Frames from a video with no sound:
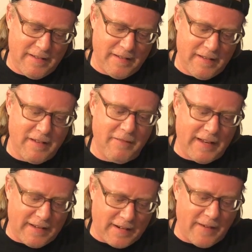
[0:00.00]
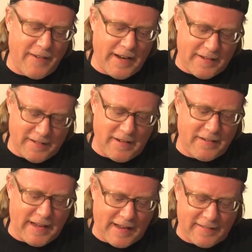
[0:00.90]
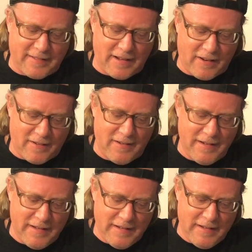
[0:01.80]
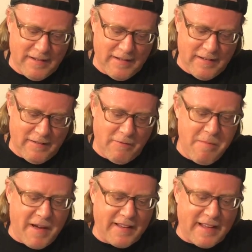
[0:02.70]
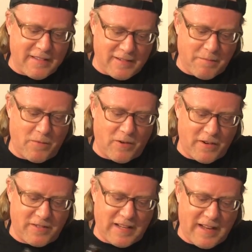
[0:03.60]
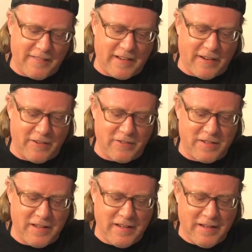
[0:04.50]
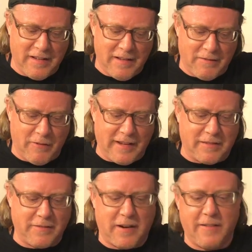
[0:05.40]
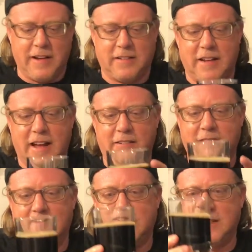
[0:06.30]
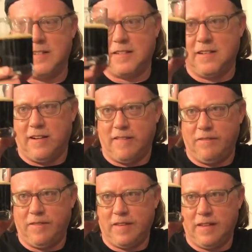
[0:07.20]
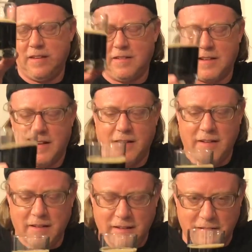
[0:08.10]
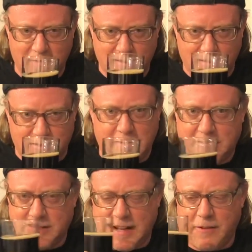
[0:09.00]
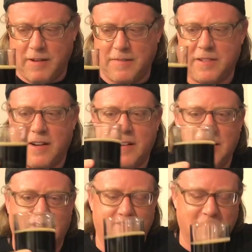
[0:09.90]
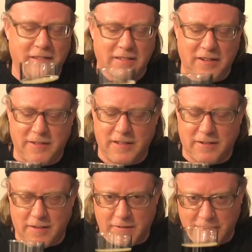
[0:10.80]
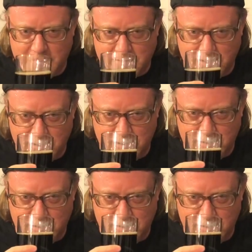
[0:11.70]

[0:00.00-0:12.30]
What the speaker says: And we got carbonation. Okay, so we might get some more as time goes. But we get some carbonation. Head retention is gone. Okay. So that's kind of what I'm talking about. So let's see what the aroma is.